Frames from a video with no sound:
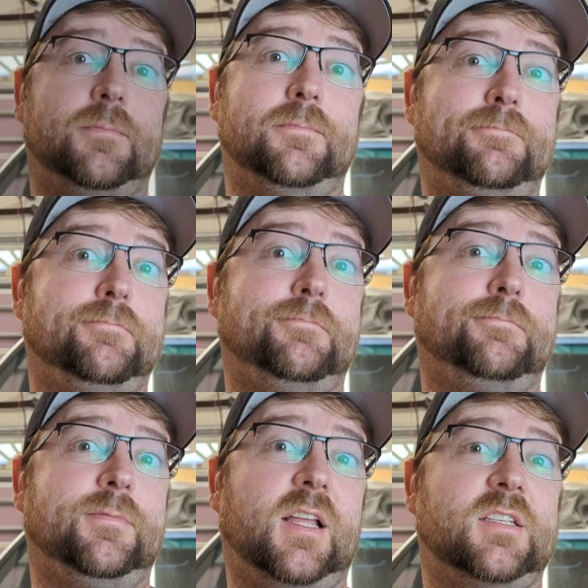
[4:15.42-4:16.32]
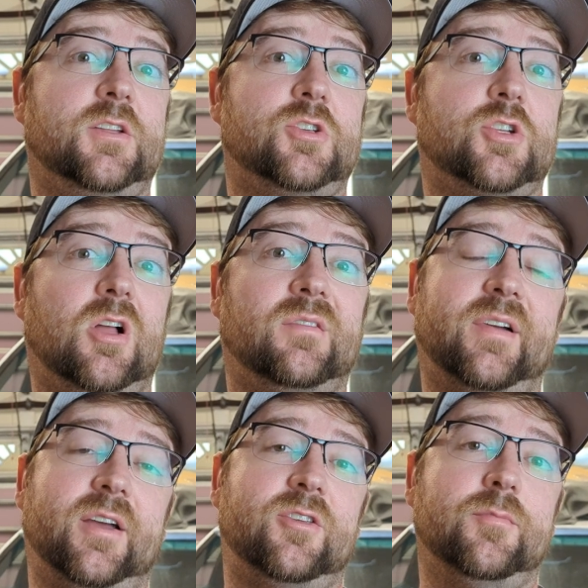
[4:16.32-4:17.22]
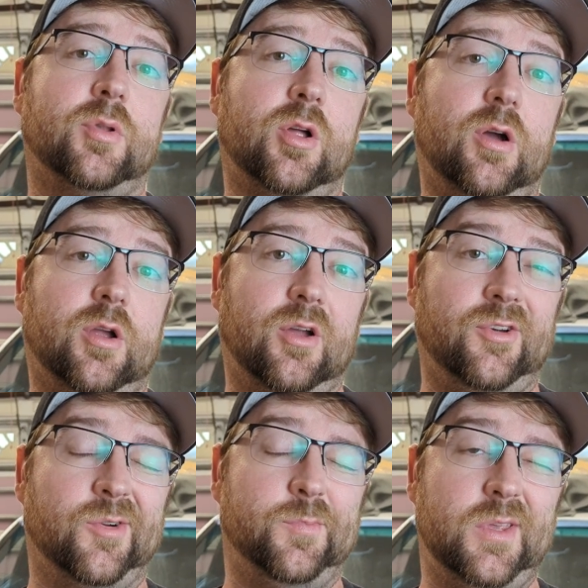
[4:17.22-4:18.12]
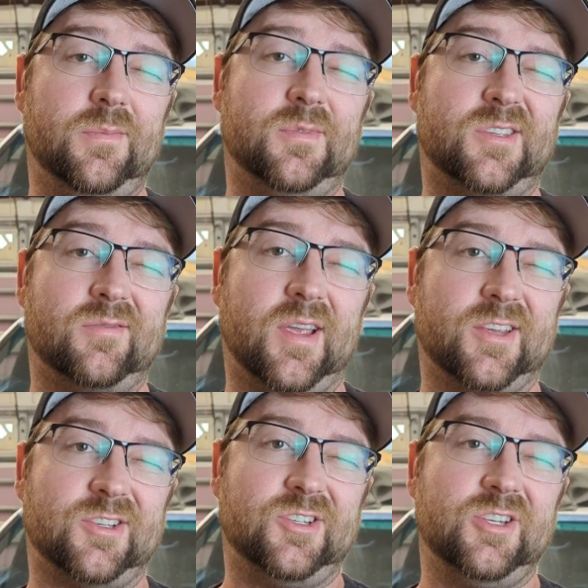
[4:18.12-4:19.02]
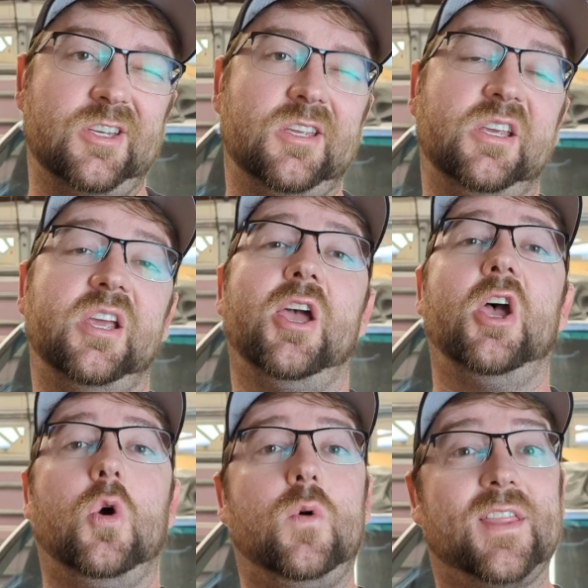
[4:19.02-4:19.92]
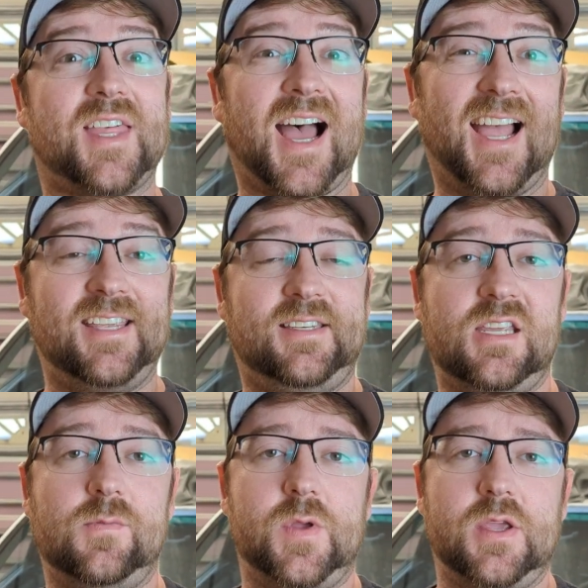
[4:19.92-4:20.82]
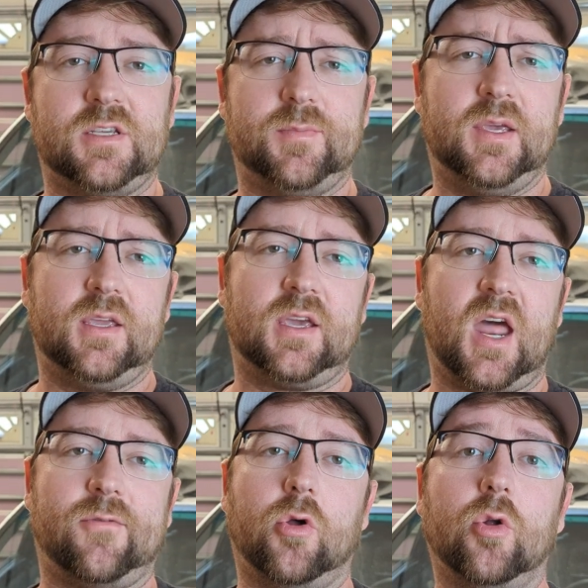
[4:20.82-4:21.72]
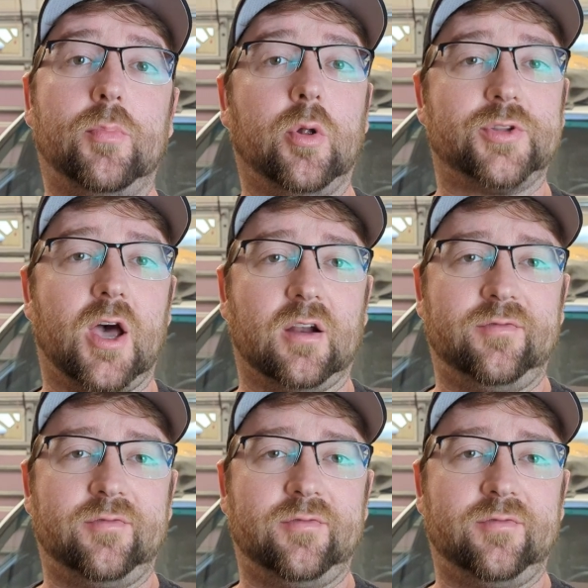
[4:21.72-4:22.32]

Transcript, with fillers: it. That's how to install a vacuum block on your Beams three S G E with I T Bs and make it kind of a whole bolt-on